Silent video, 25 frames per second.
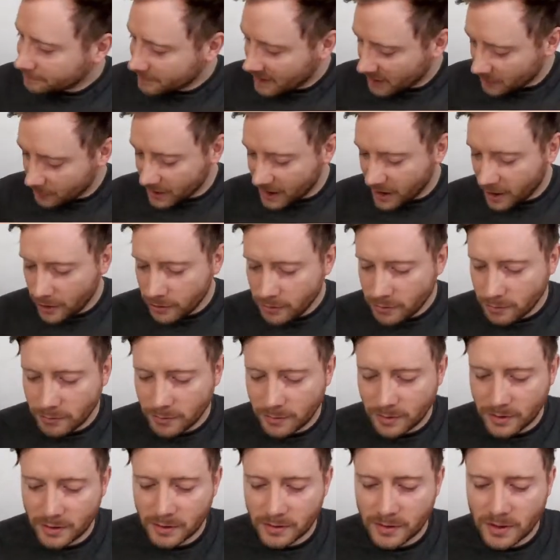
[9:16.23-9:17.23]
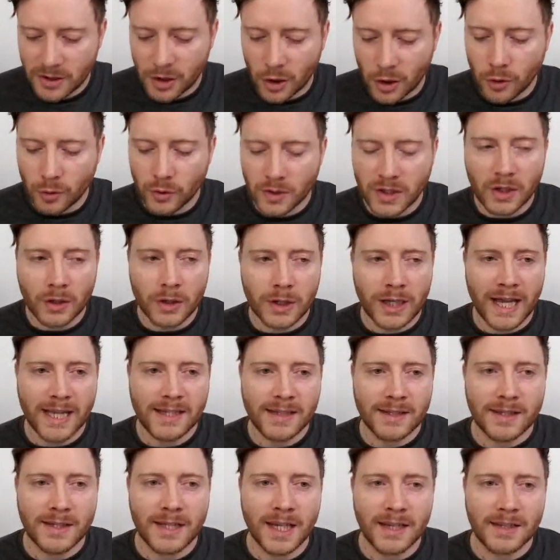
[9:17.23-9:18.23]
There we go. So you'll
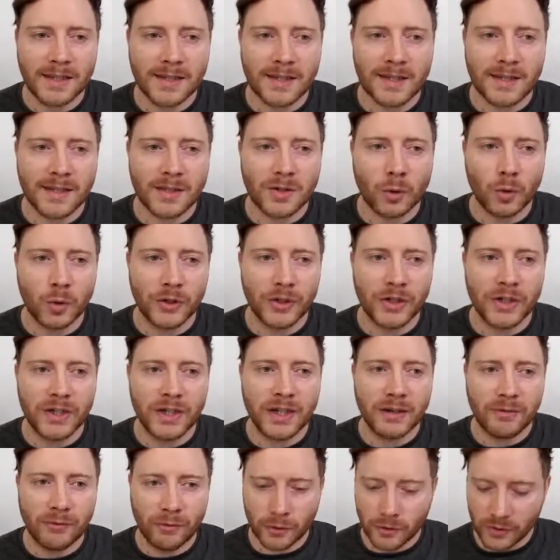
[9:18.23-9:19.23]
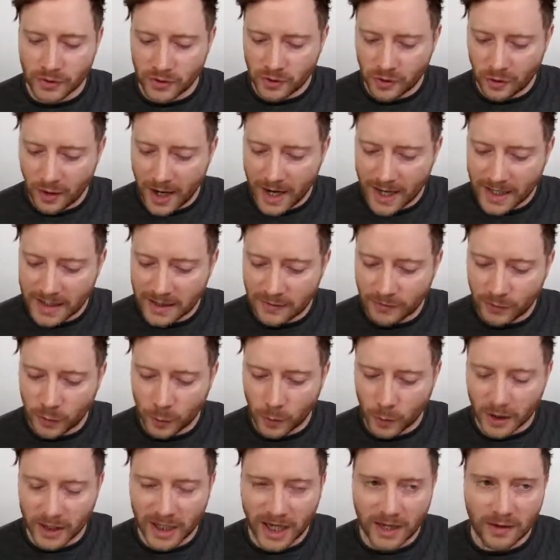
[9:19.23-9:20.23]
get 6 assorted different strands if you
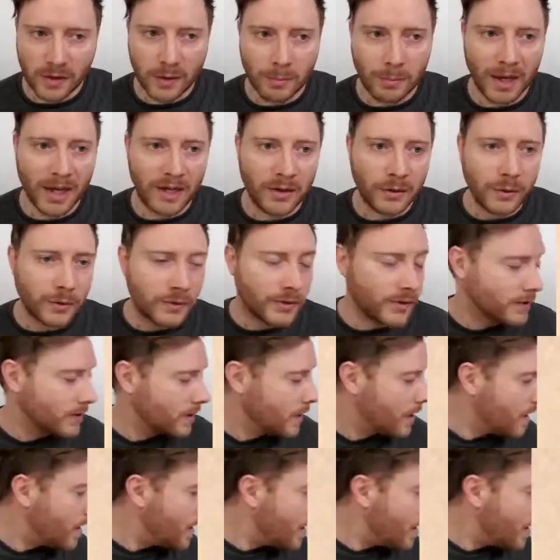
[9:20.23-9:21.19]
want to get the bundles.